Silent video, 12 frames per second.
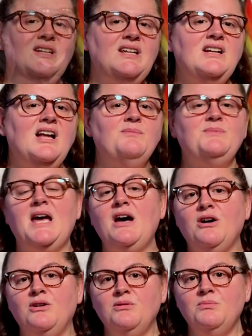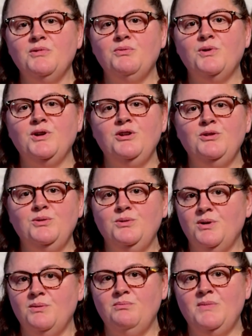didn't opt out before
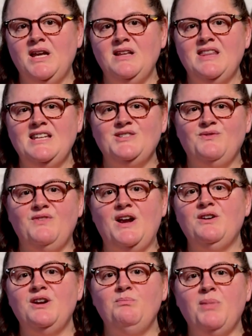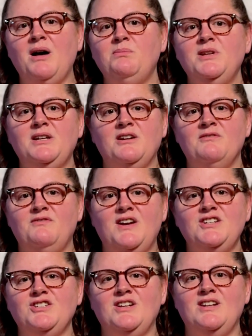you made this very public
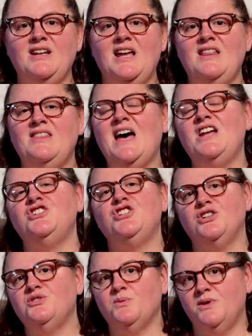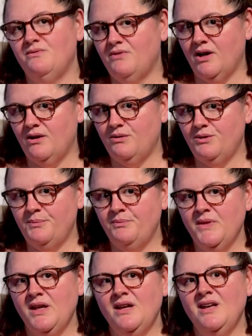confession that just went viral.
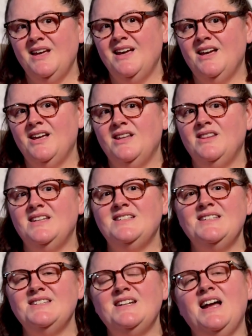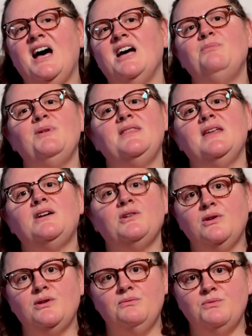This isn't a
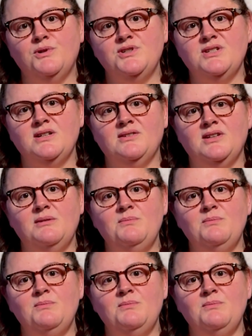hypothetical, unfortunately,